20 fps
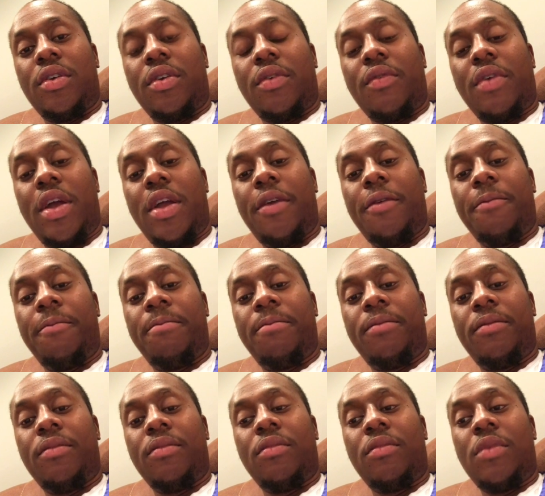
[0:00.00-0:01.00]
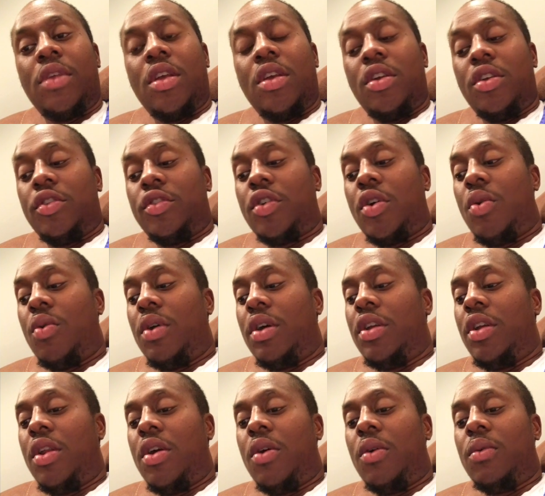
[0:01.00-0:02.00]
Right, so,
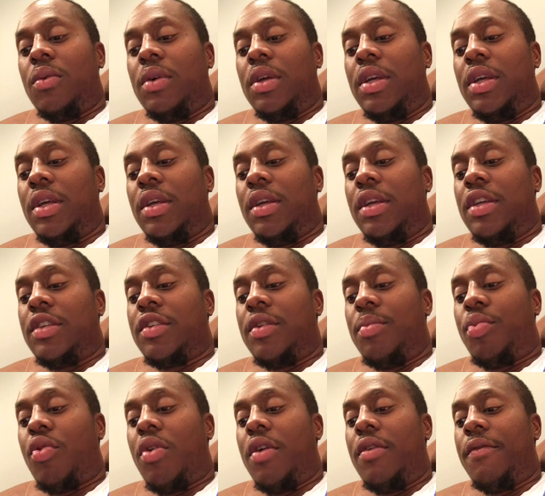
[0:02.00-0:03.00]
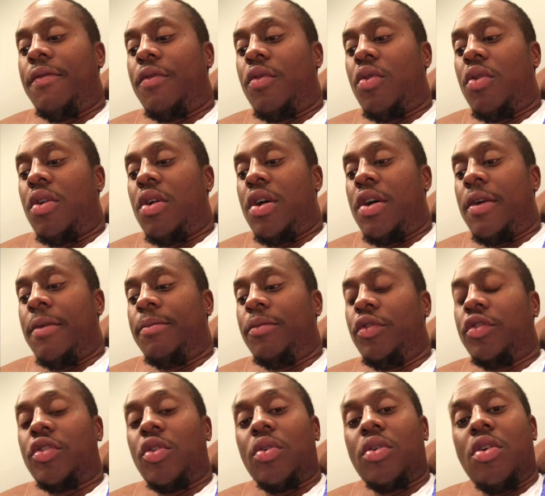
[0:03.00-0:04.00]
you know, it, it's important for um,
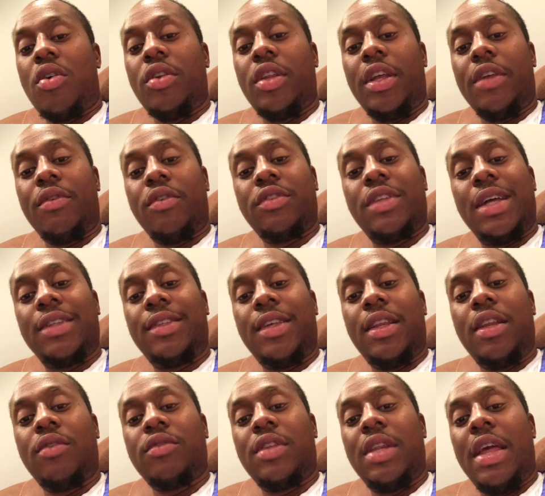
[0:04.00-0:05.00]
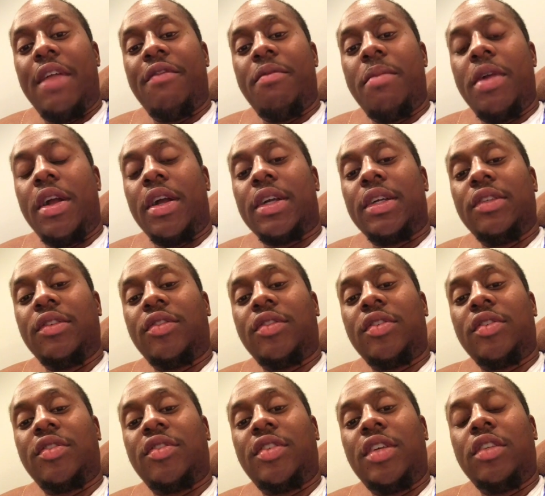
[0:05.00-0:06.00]
you so called Negroes, Latinos, Native Americans
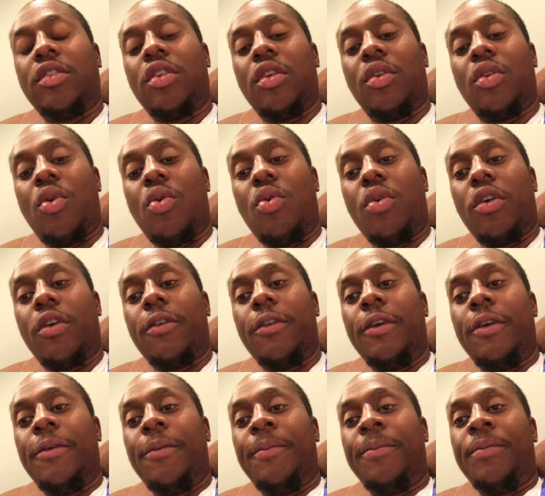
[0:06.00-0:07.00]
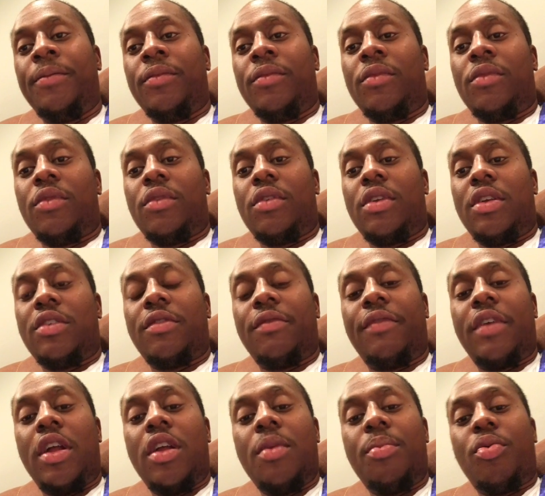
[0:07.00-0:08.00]
to seek the Lord. It's a
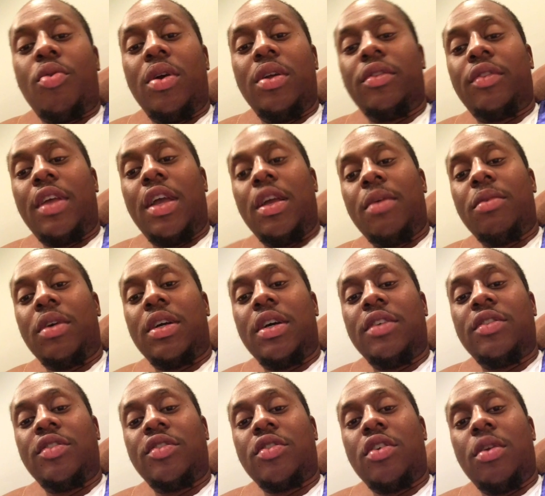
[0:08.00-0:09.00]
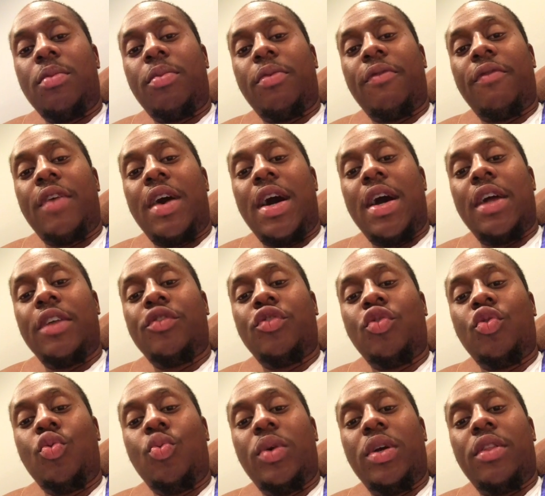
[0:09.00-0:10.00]
very important thing because it's going to provide
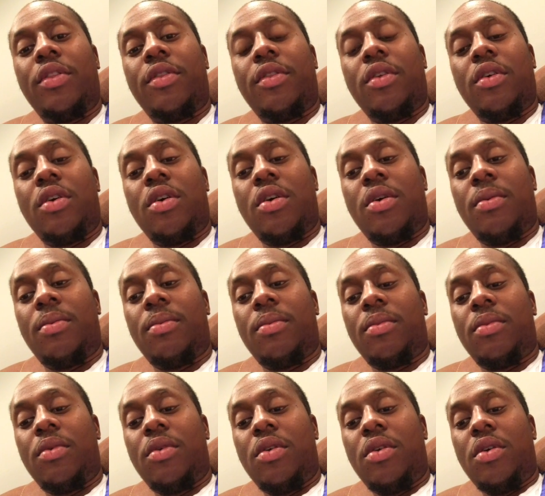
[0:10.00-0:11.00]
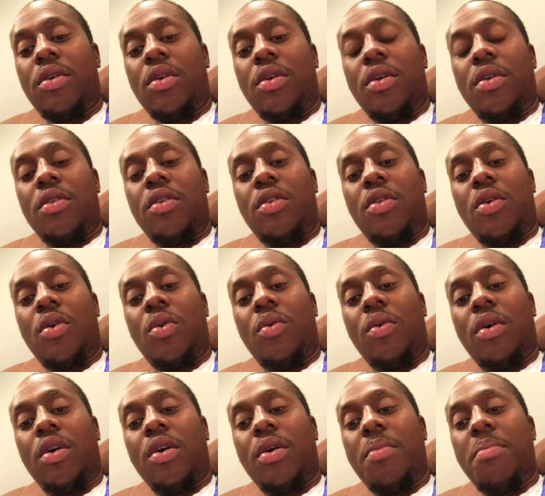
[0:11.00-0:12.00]
you with, um, you
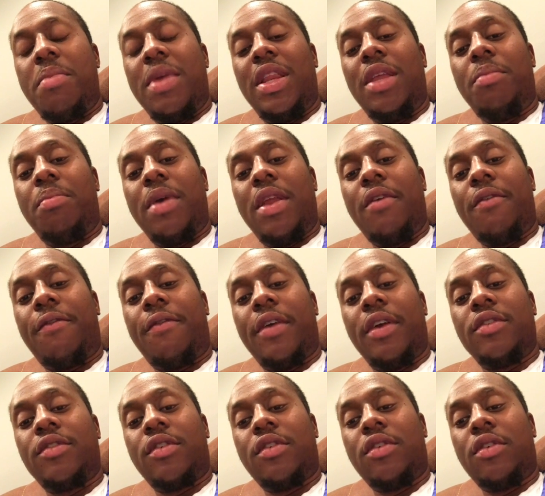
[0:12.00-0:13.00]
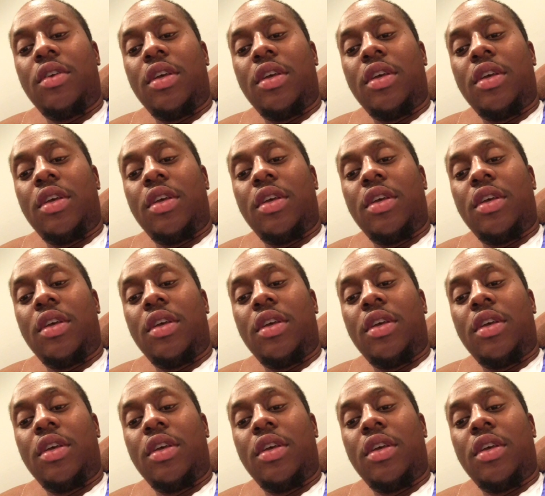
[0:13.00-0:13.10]
know, many benefits.